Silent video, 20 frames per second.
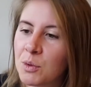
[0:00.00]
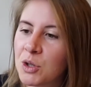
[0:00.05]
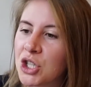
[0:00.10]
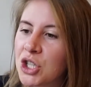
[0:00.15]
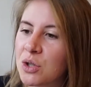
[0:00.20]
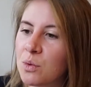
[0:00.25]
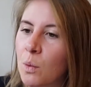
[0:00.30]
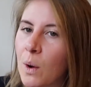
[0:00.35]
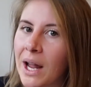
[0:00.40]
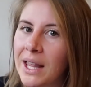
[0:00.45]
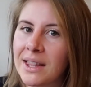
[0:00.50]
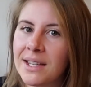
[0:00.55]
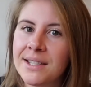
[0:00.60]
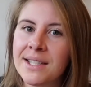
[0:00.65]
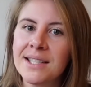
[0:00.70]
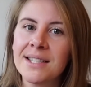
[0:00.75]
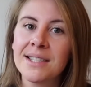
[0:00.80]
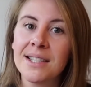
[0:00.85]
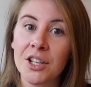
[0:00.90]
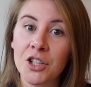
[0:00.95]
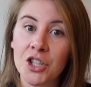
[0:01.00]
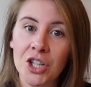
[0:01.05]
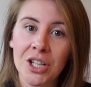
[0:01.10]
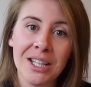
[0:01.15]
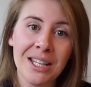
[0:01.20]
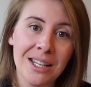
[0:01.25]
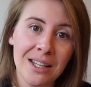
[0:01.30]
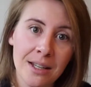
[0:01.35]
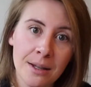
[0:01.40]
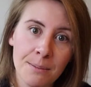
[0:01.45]
which is why this is such a
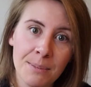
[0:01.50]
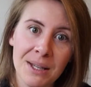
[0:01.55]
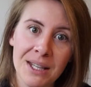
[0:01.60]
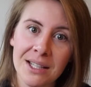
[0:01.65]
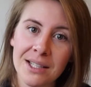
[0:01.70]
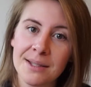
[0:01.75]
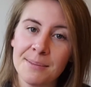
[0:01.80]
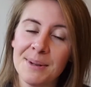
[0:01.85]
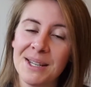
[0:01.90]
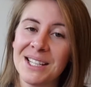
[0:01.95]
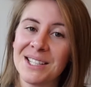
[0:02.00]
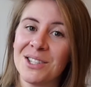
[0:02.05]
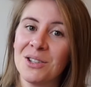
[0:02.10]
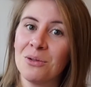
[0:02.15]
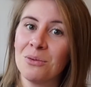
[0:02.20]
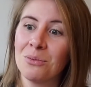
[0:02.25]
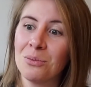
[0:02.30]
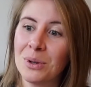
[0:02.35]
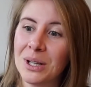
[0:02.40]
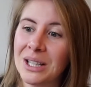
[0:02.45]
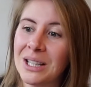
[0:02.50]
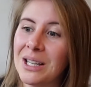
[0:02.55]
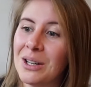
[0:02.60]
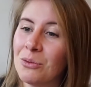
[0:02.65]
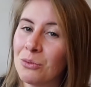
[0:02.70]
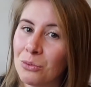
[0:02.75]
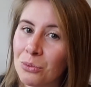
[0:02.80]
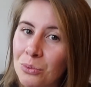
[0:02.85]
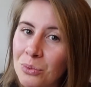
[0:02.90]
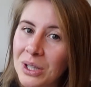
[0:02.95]
key piece, because it
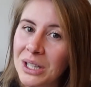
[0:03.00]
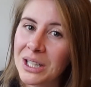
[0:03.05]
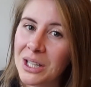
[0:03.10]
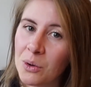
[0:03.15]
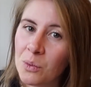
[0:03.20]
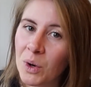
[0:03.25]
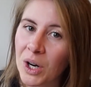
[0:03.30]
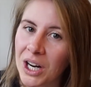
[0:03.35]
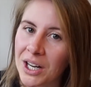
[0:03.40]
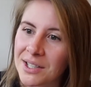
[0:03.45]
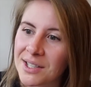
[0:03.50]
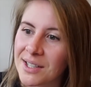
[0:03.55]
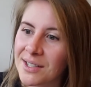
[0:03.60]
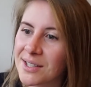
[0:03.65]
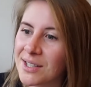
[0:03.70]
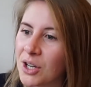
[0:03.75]
really, really works.